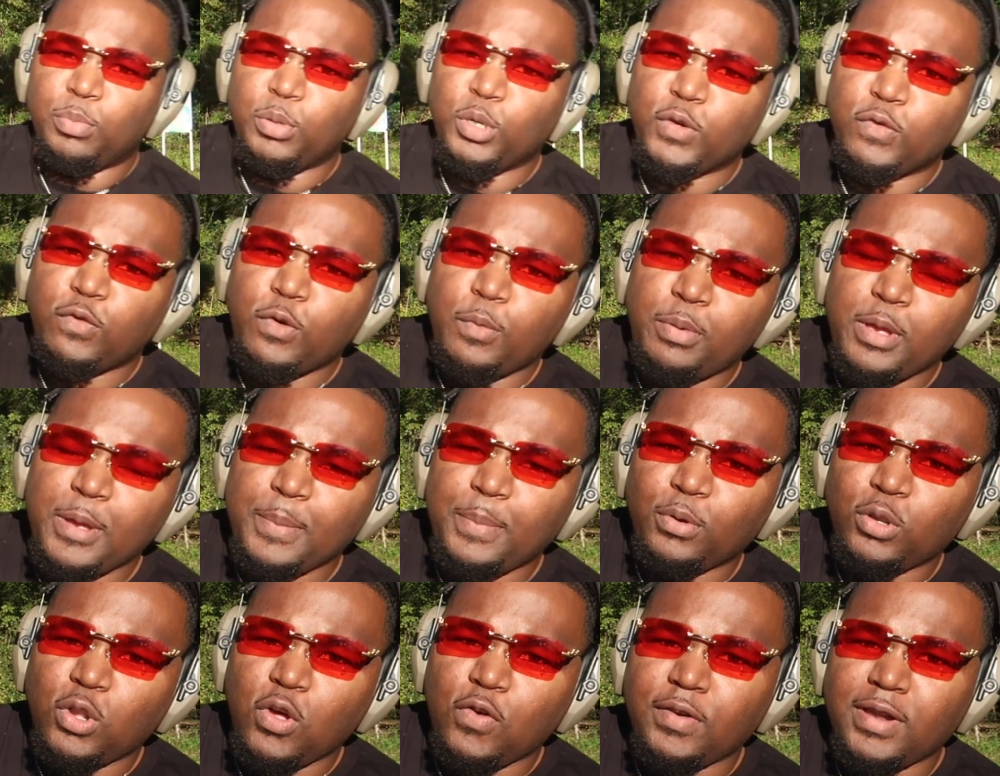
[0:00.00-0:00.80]
beautiful
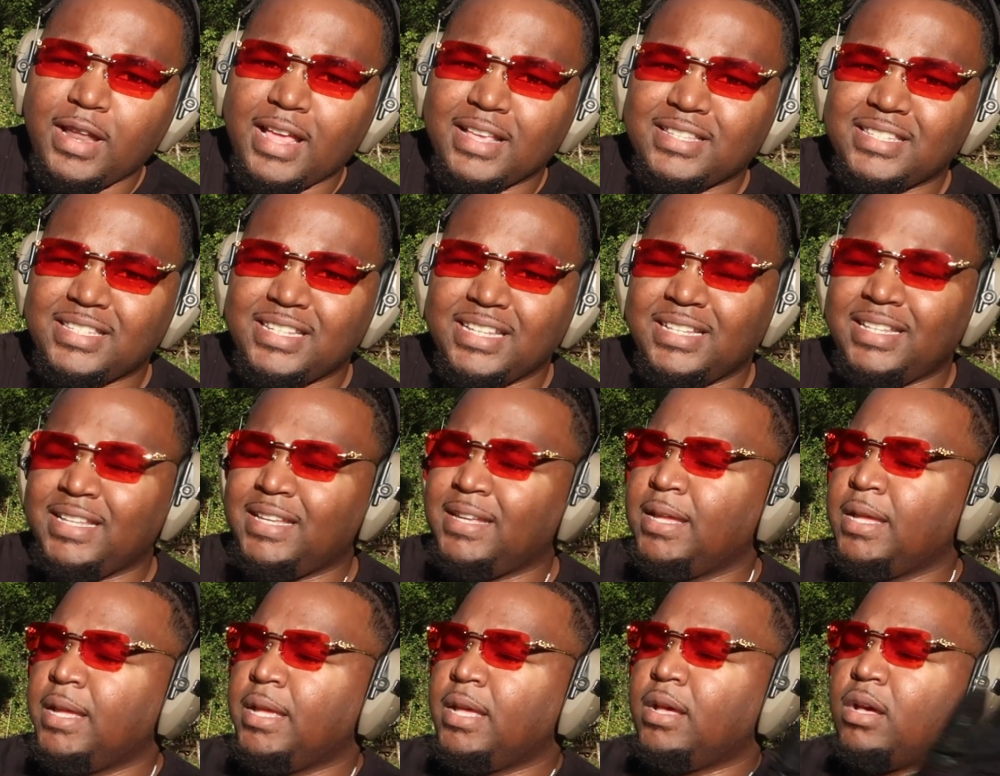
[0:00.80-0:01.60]
people over at
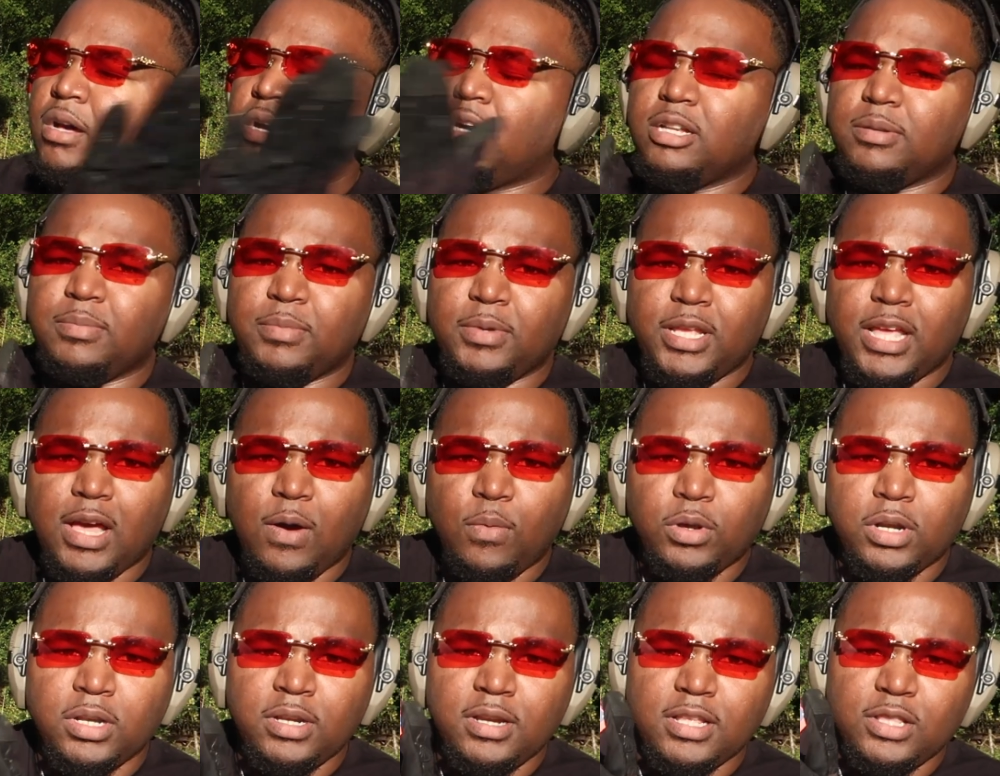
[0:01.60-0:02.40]
Cyelee hooked me
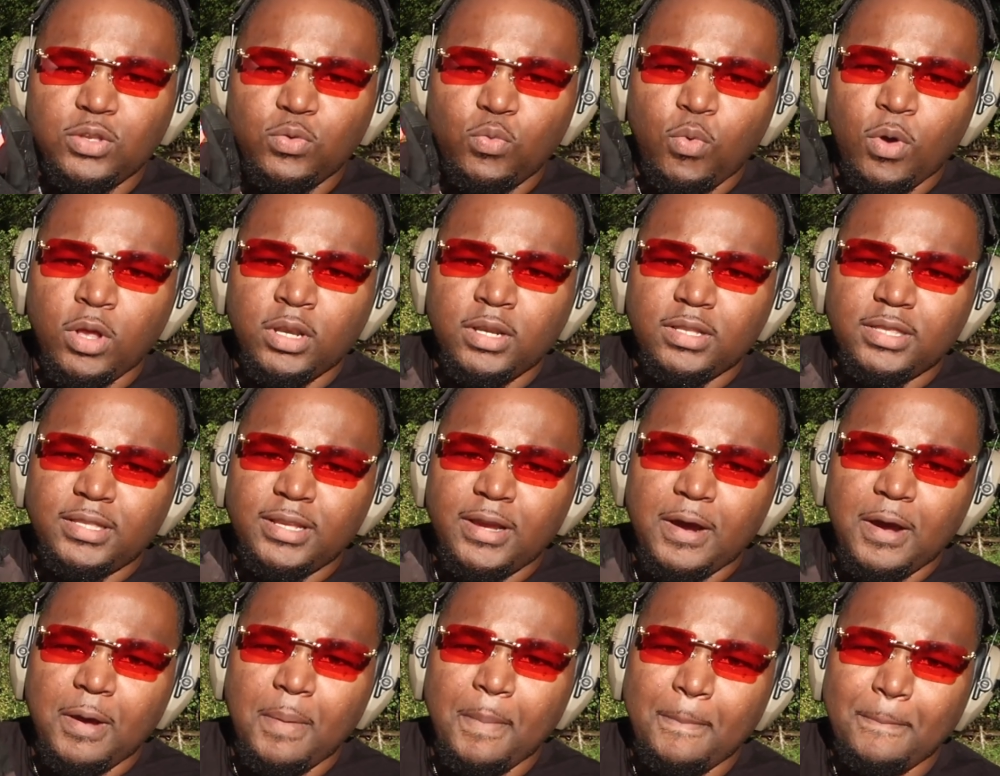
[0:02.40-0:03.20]
up with another one of
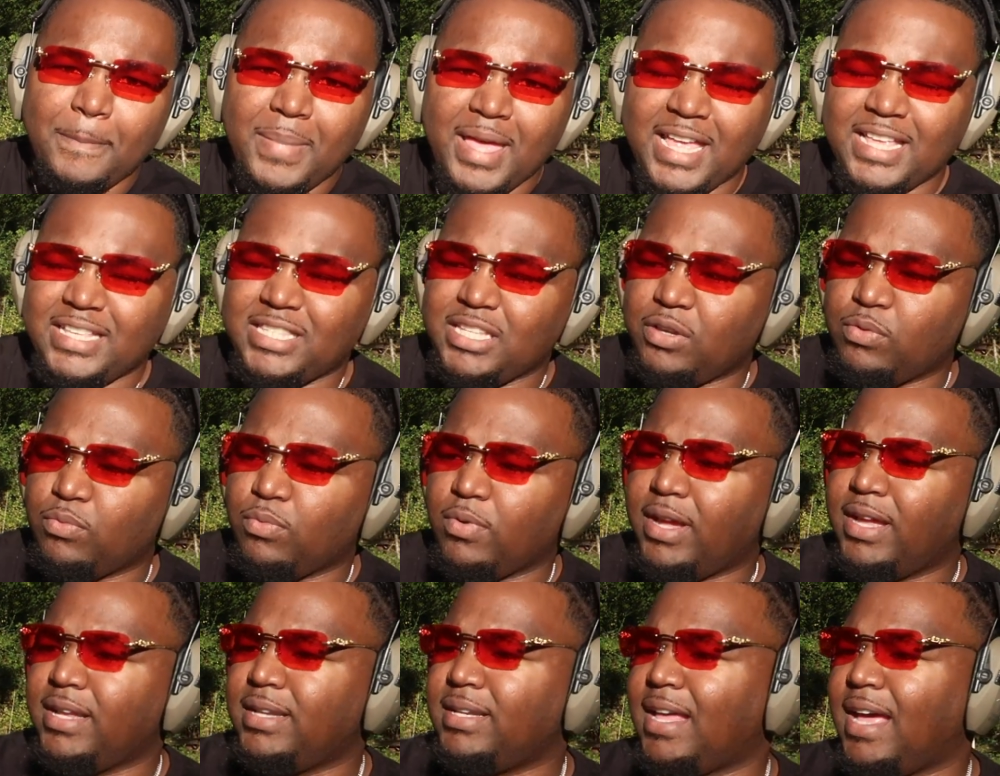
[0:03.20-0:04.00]
their amazing
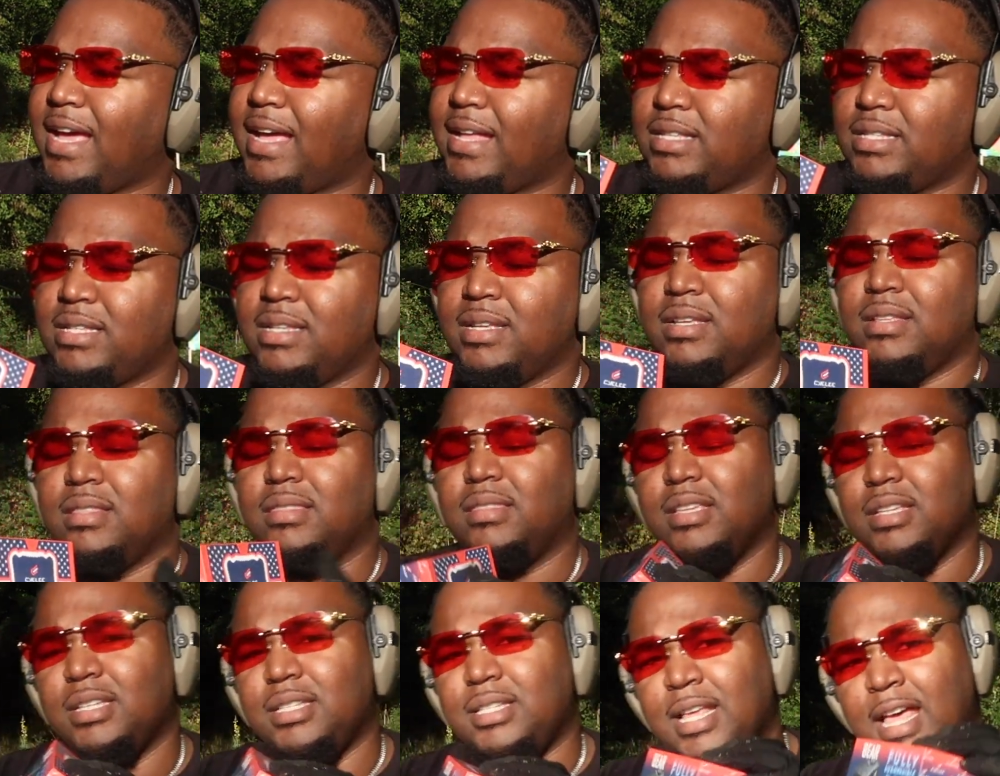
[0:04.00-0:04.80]
red dots.
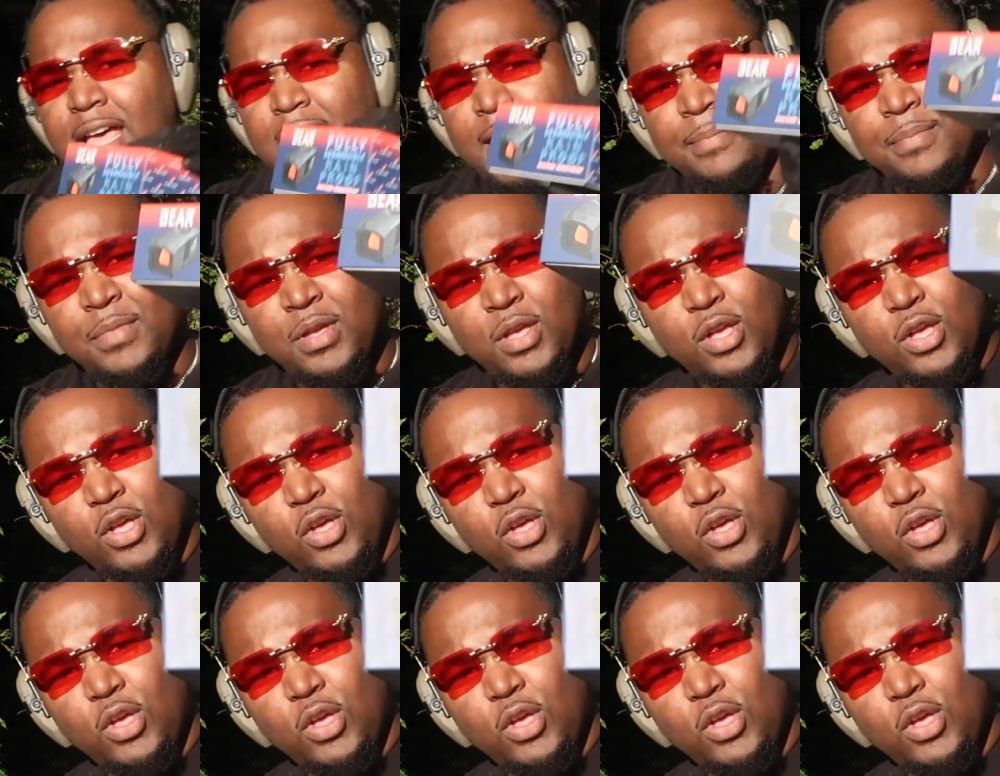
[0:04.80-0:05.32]
This time,